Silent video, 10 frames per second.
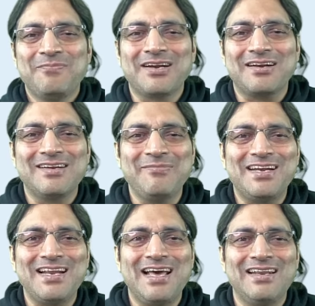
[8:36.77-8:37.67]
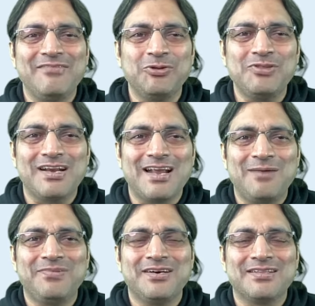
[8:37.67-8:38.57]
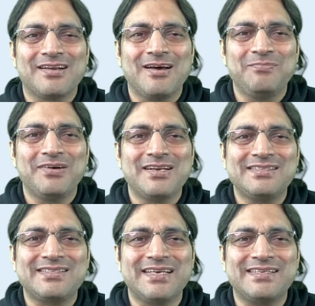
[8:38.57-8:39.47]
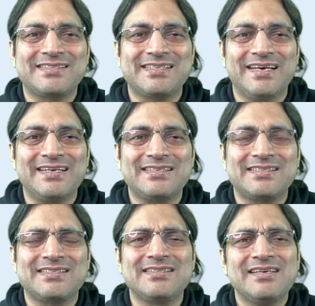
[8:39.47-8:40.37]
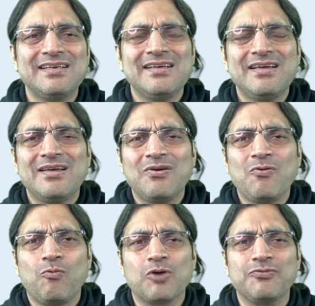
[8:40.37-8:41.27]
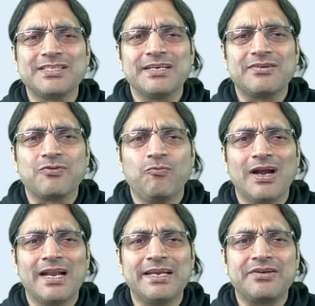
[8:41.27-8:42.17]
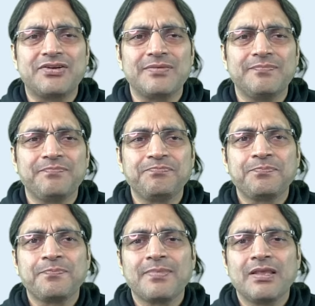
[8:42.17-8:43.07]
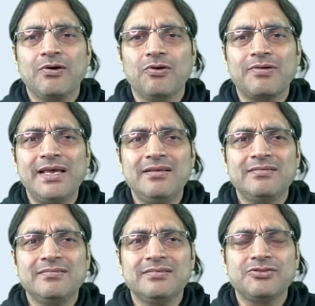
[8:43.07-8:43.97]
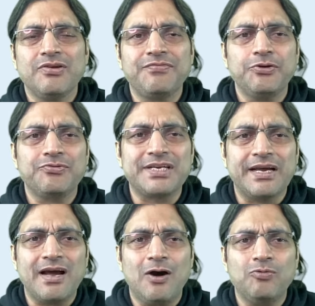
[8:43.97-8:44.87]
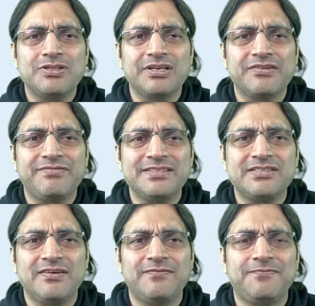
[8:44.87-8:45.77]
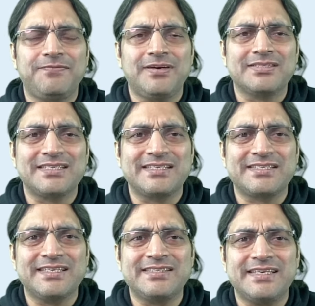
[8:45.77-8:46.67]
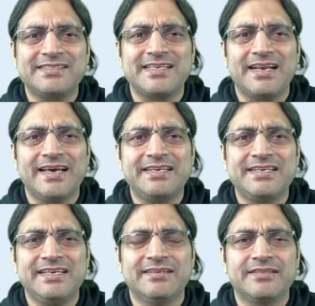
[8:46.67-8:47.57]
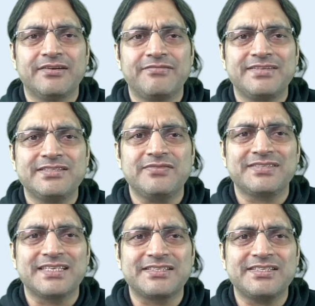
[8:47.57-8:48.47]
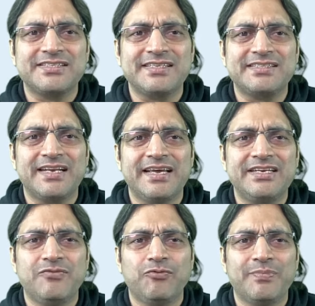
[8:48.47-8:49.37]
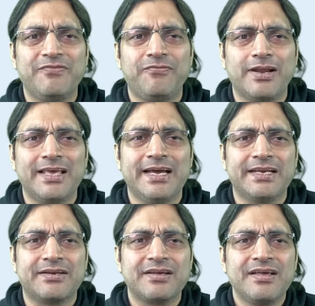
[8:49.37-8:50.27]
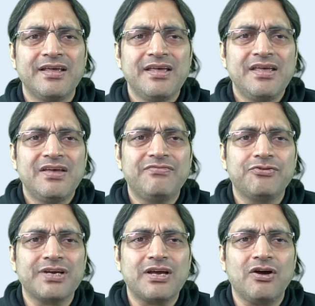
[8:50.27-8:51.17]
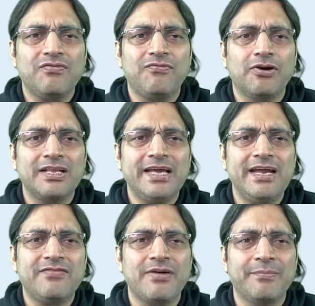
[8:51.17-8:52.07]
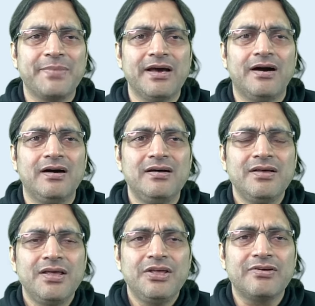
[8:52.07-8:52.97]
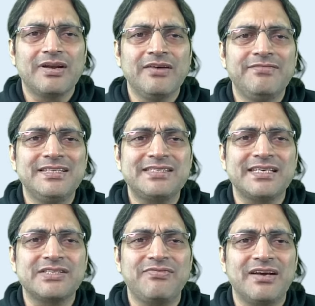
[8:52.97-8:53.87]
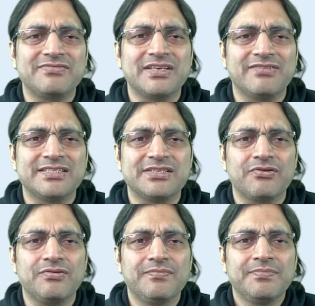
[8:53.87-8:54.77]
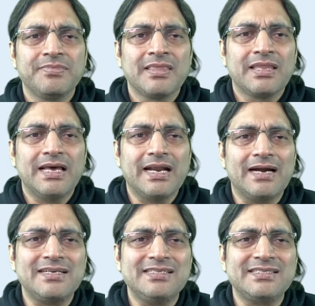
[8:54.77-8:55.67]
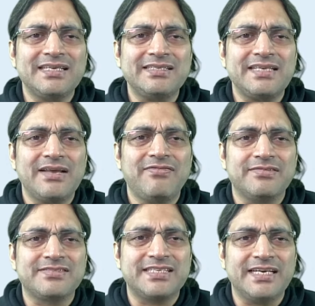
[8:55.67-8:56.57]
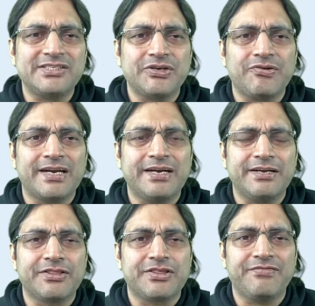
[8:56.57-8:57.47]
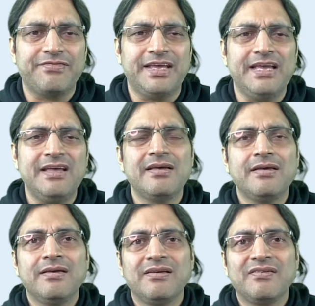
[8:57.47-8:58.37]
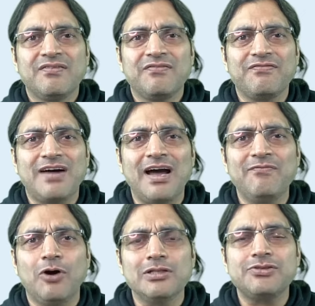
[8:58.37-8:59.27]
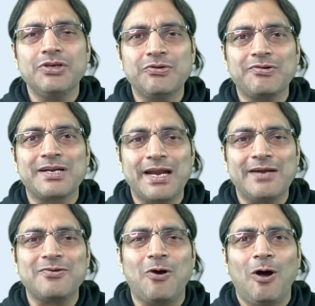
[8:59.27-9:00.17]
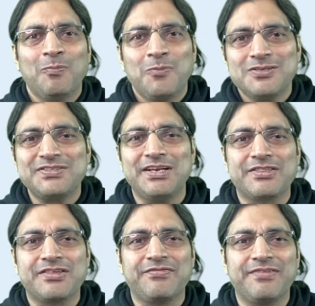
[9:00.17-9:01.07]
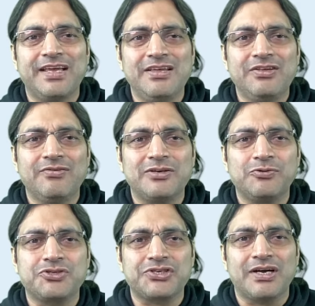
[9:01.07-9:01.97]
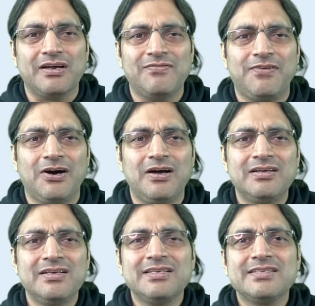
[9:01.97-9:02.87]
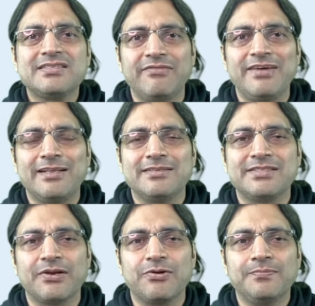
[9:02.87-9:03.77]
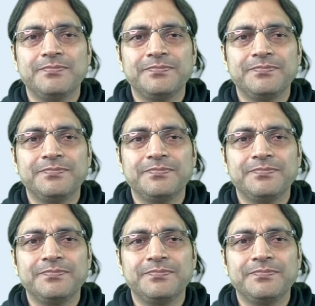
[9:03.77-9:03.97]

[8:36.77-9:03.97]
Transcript: But ultimately, I'll give you the number. The number is 66. What was it? 18. Okay? So if you take out the difference of 66 and 18, the difference of 66 and 18 would be 48. If you take out 48 from here, you're left with 6570. And at least 6 you could get in a jiffy. 5 also you could get almost in a jiffy. You had to struggle for 7 and 0.